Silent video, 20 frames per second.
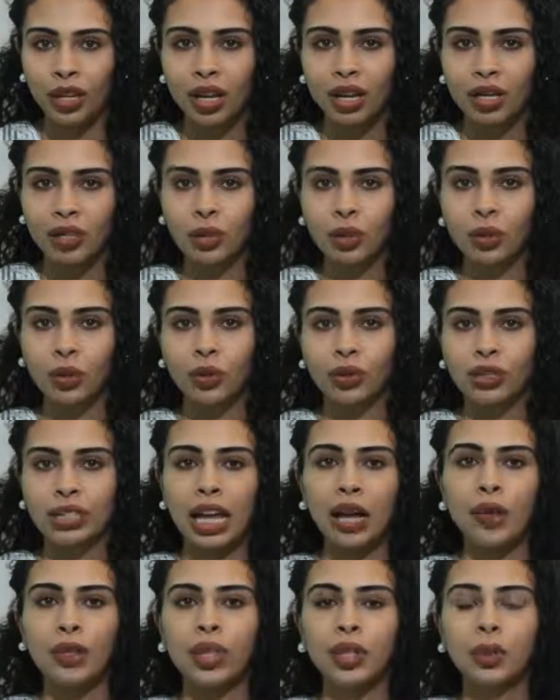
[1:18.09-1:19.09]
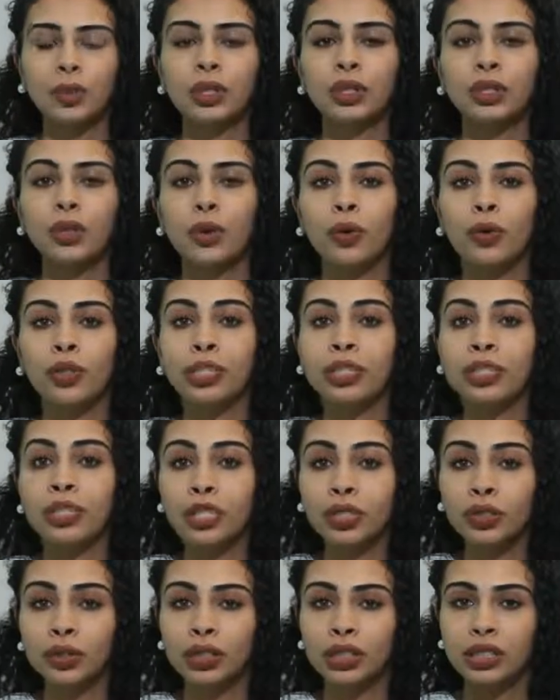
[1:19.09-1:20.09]
So now that we know the
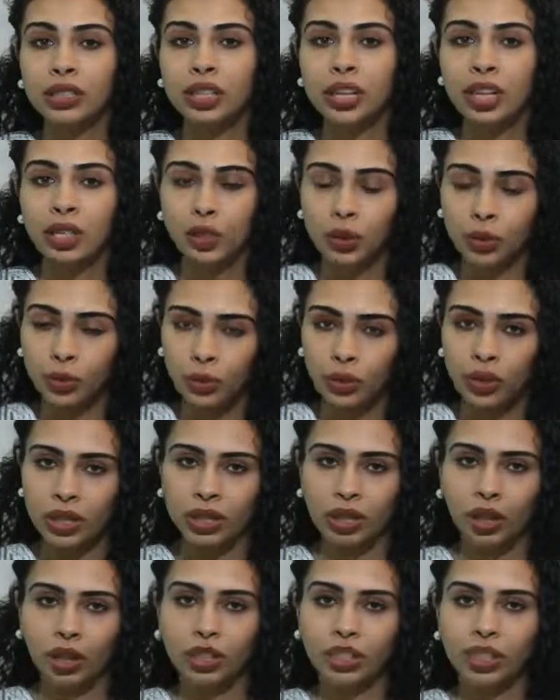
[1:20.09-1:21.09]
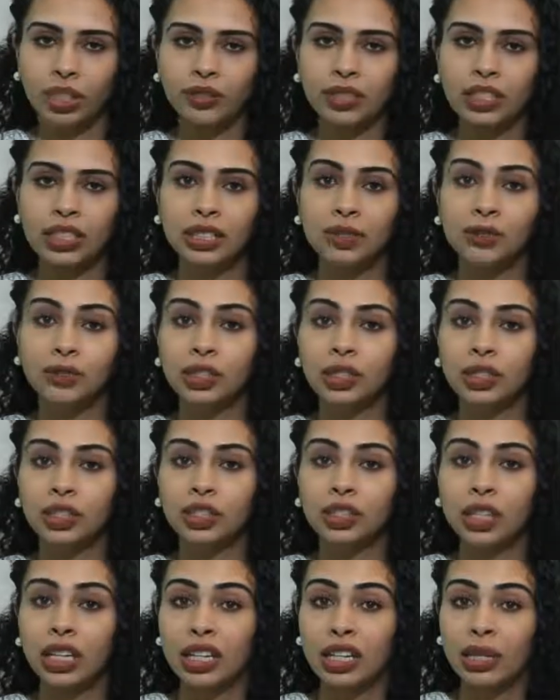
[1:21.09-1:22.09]
secrets to the longevity village
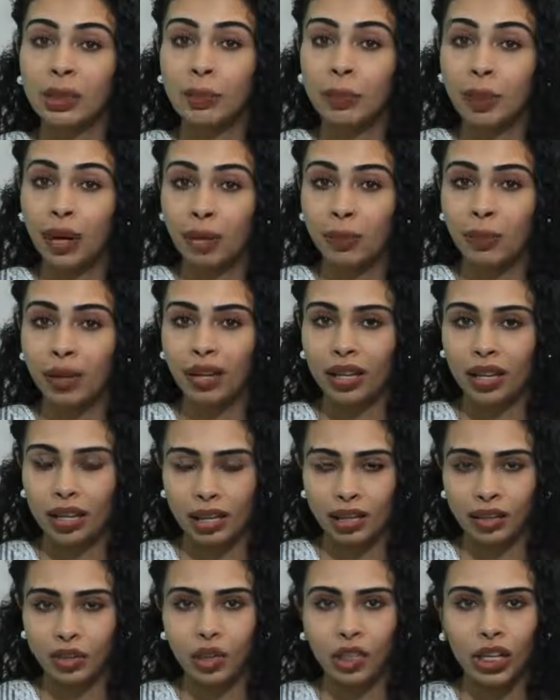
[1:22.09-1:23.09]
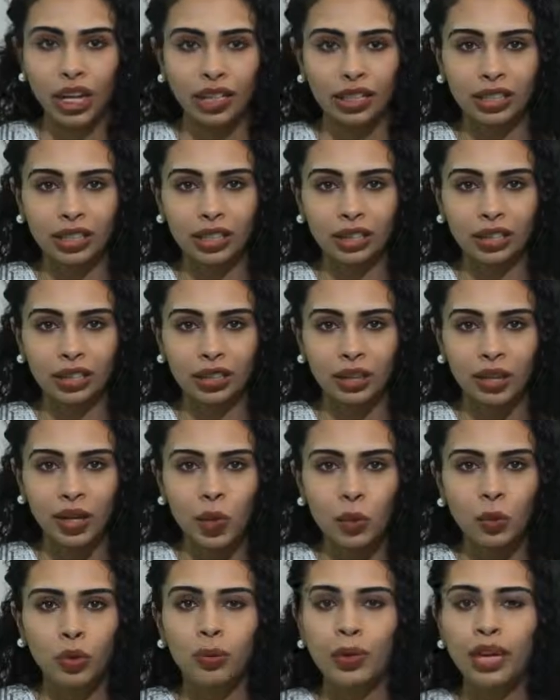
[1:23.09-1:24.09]
in Bama in China,
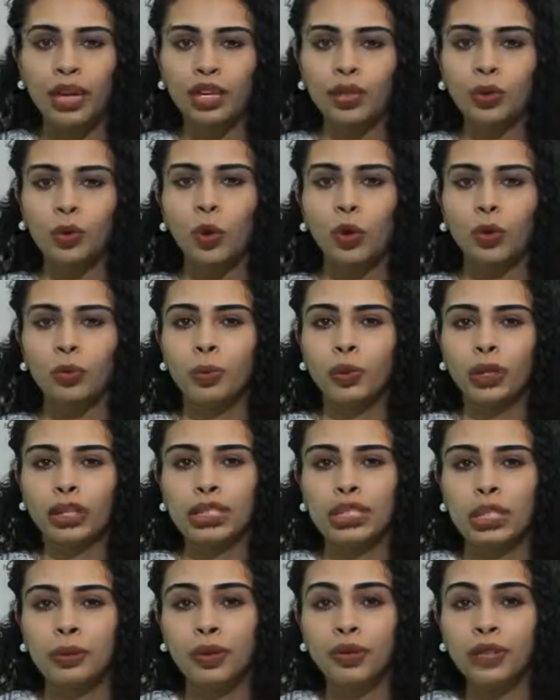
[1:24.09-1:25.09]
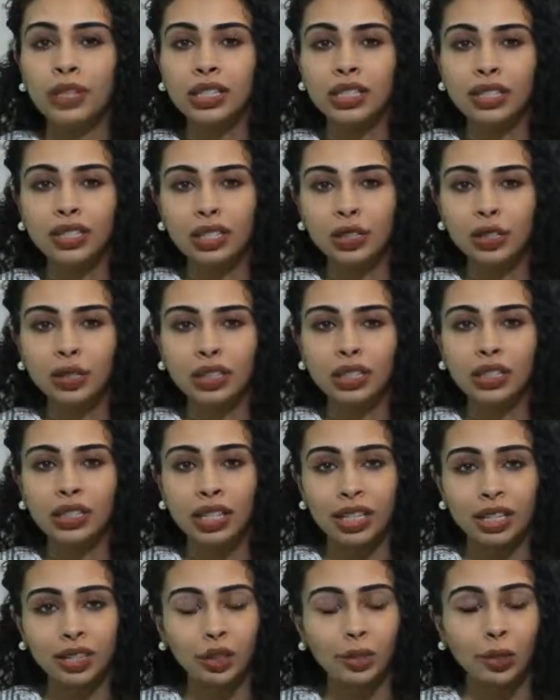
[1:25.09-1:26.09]
we may incorporate some of these secrets
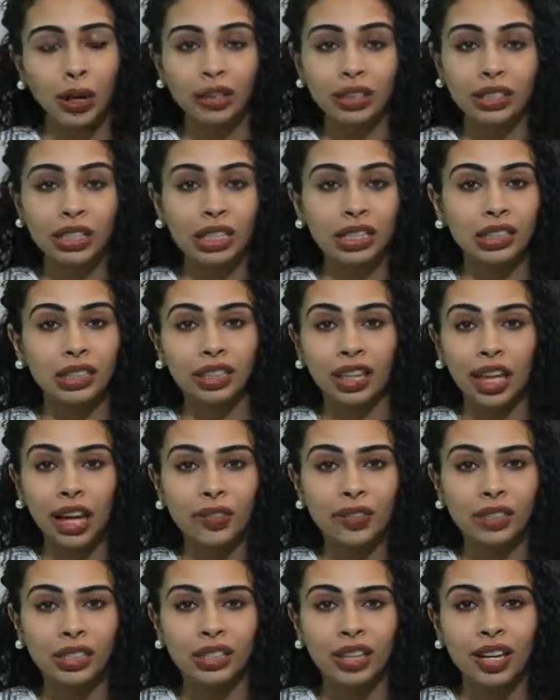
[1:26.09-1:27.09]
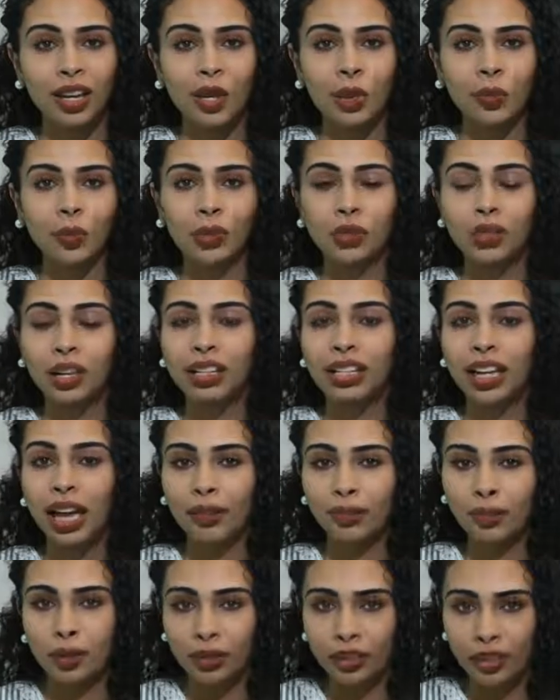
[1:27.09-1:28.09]
into our daily lives. We do not have
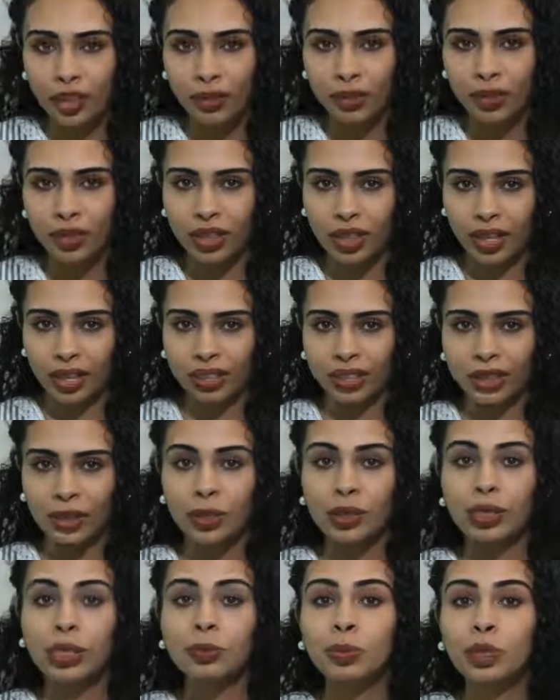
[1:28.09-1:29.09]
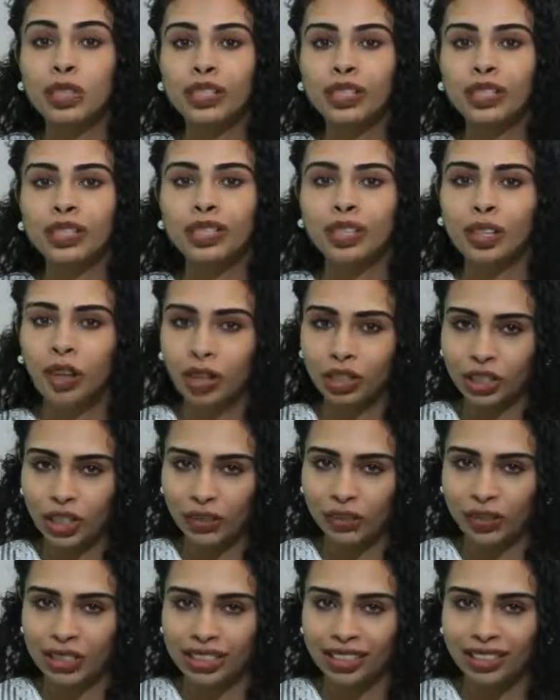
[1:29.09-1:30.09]
to live there to experience
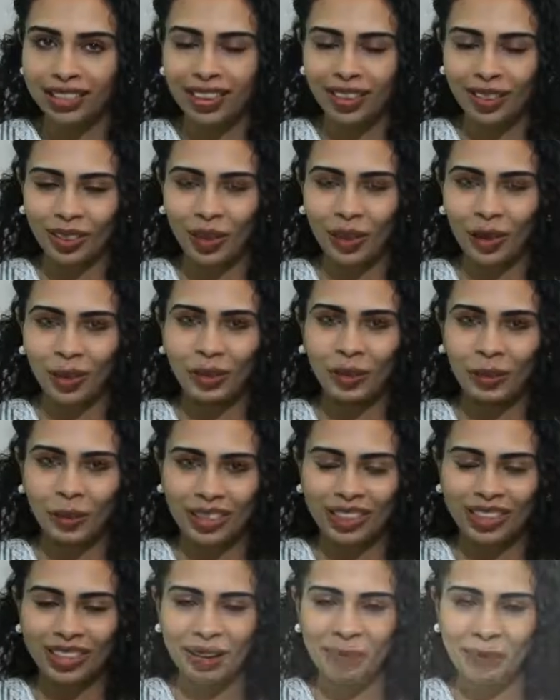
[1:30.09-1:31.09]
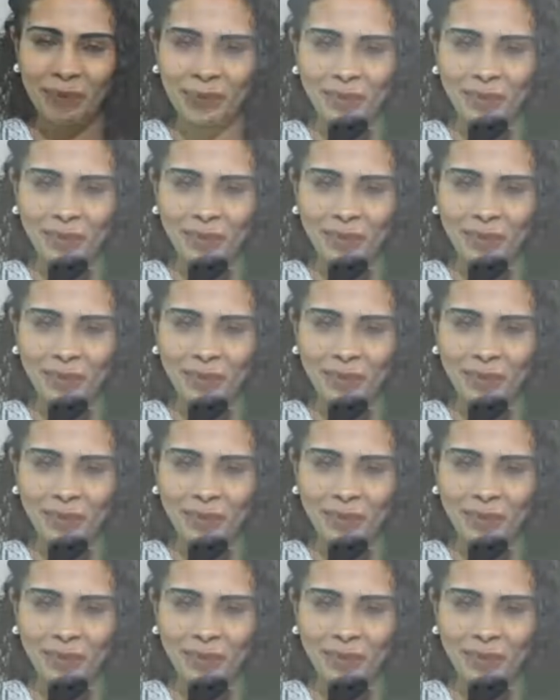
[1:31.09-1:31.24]
longevity along with them.